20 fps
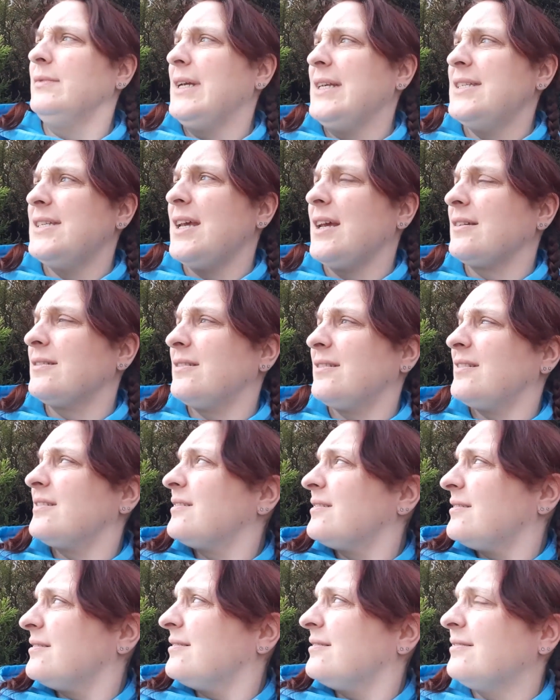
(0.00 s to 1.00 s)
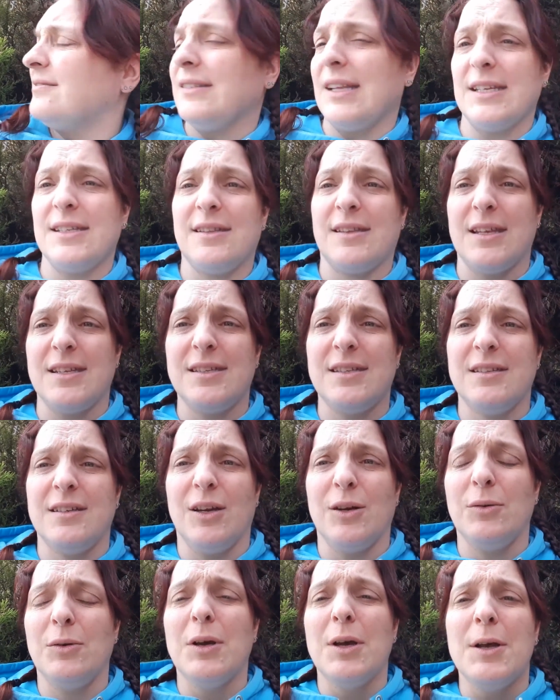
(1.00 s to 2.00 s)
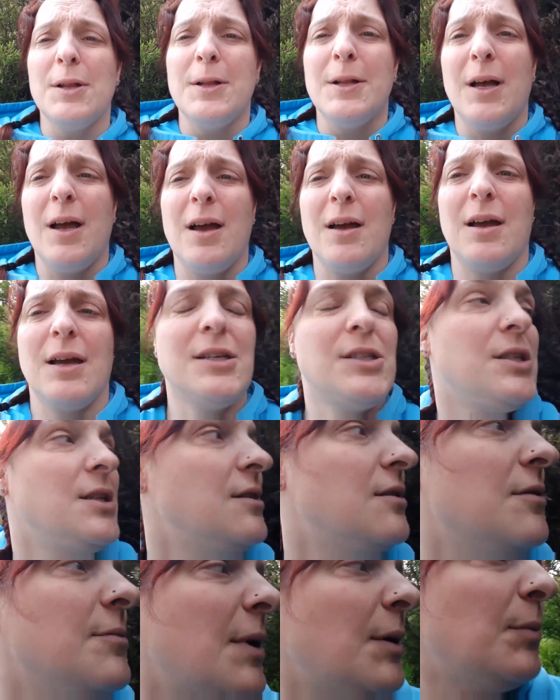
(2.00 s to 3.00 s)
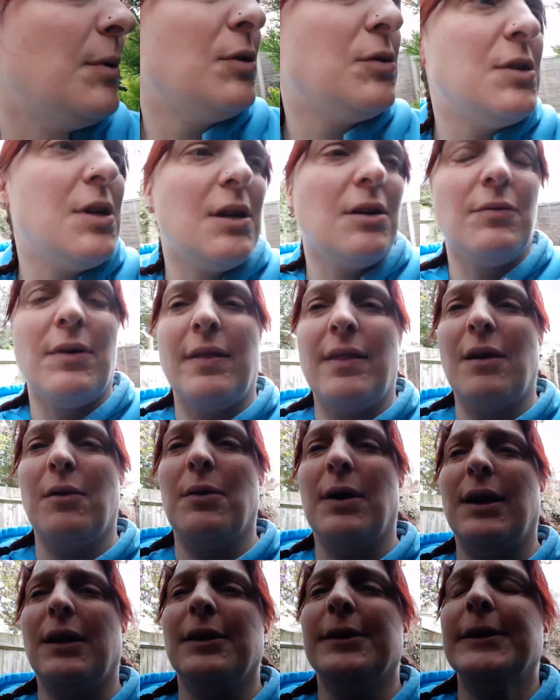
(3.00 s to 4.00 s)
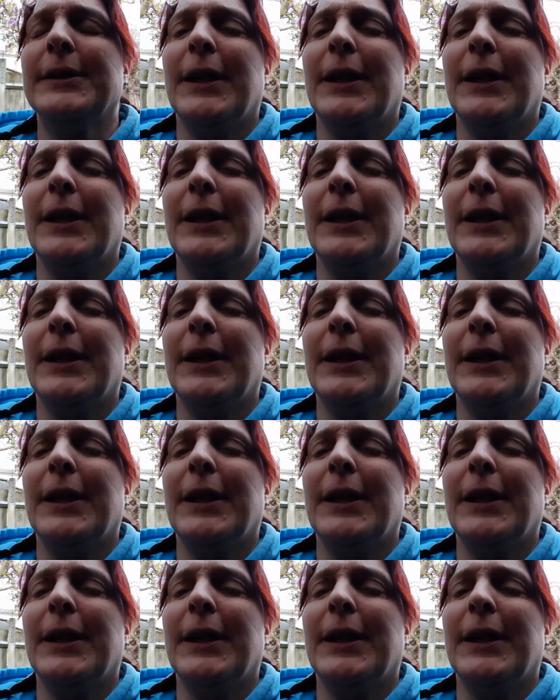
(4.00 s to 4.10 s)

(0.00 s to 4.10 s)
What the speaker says: insects. That's new. Maybe I'll turn it around that way.